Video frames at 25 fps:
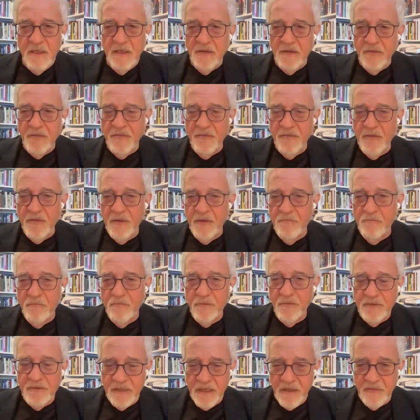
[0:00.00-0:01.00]
The
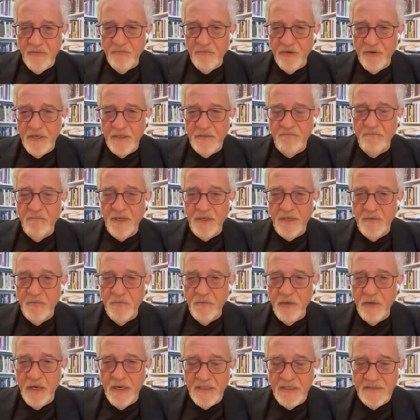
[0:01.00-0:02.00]
death rate may
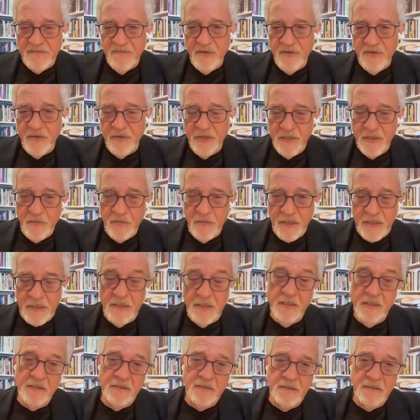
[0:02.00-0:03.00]
rise very
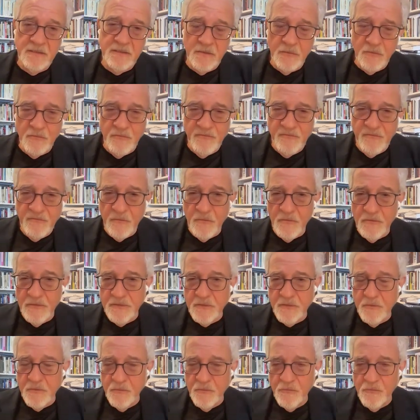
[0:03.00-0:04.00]
quickly. It is, of course,
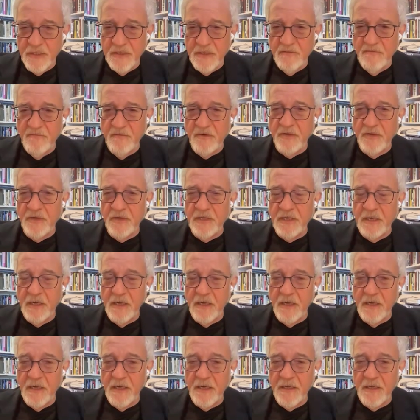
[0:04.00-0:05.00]
already very
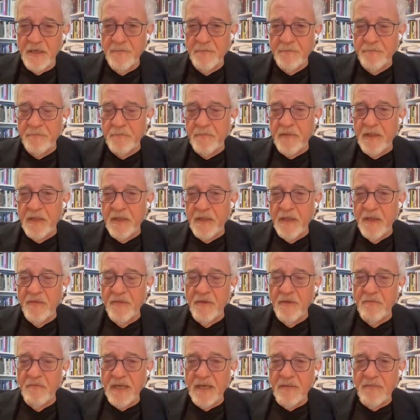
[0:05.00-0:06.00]
high, and
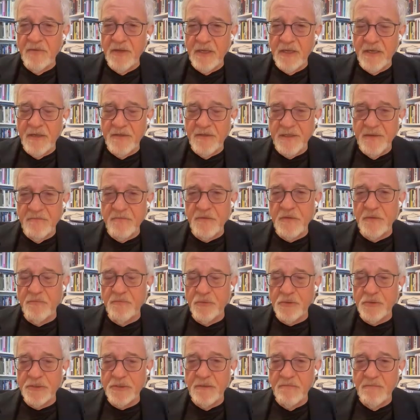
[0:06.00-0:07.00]
there may be an attempt to
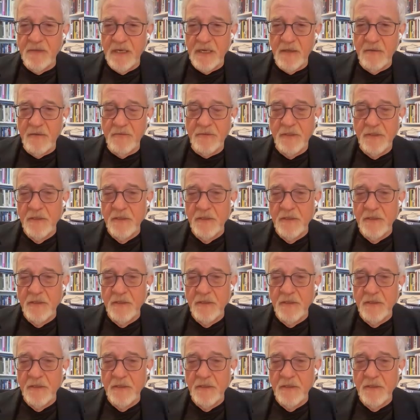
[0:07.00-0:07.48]
push them out.